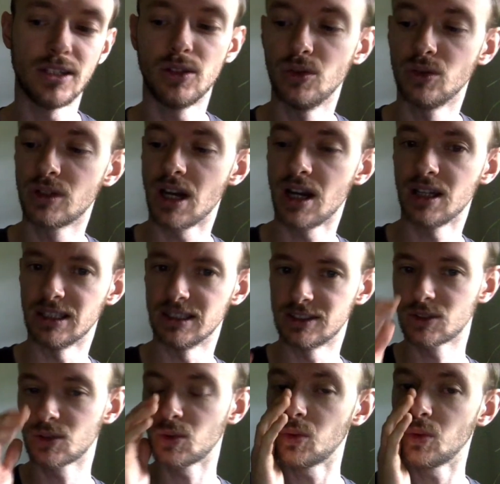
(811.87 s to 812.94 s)
who garnered
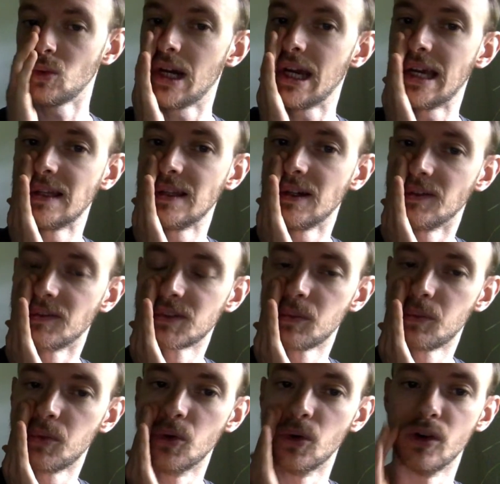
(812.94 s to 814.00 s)
quite a lot of
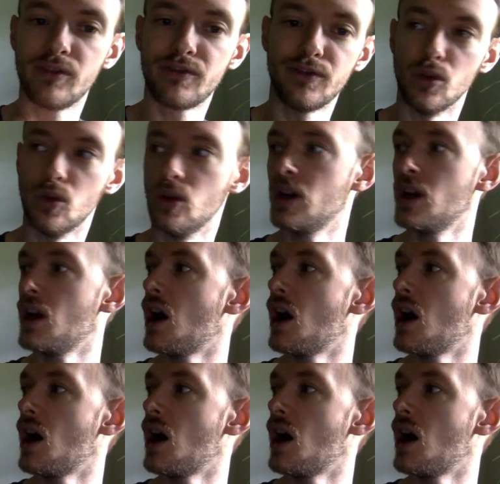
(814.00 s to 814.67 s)
support for